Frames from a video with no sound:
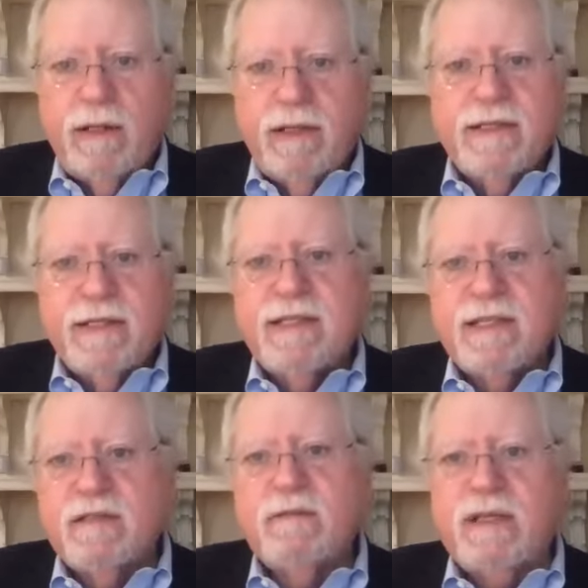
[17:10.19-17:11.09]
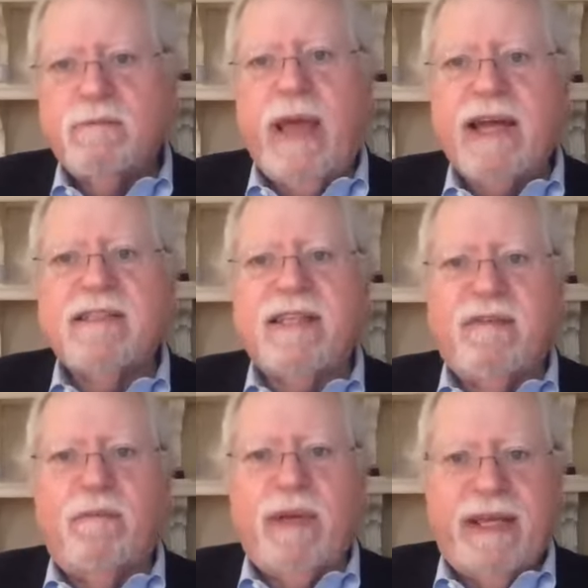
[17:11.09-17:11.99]
This this is as, as bad as it's
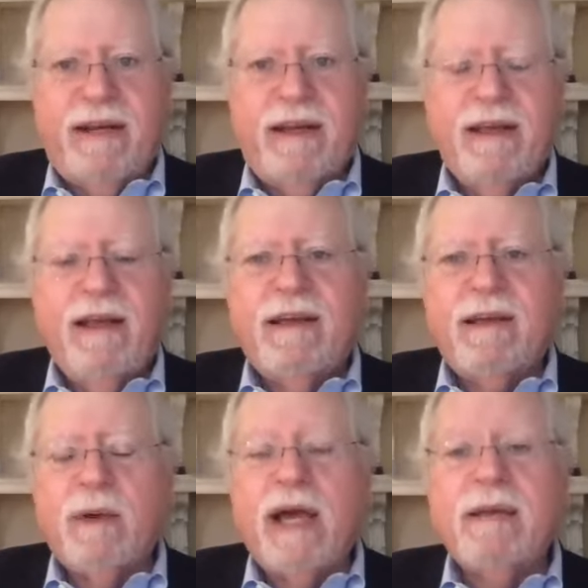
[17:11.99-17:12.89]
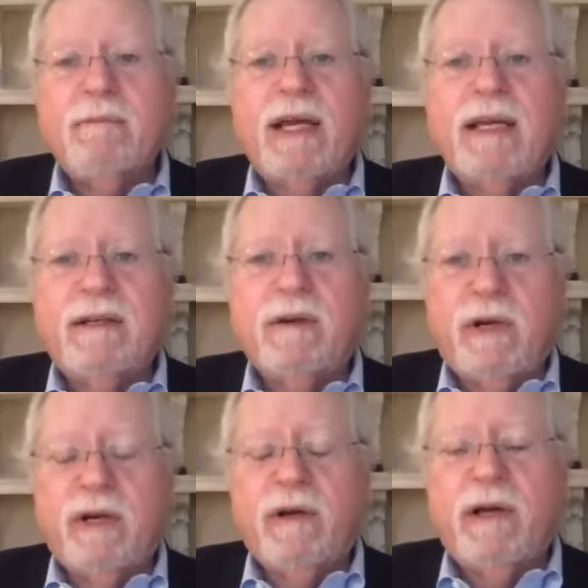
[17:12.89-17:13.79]
ever been in my my
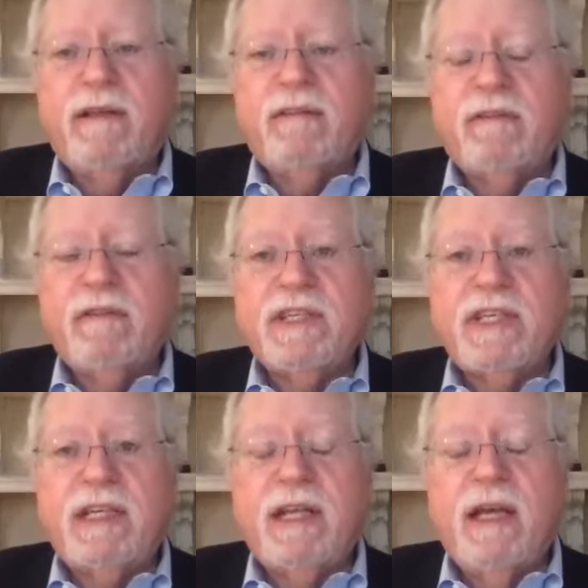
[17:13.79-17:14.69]
career I've ever seen.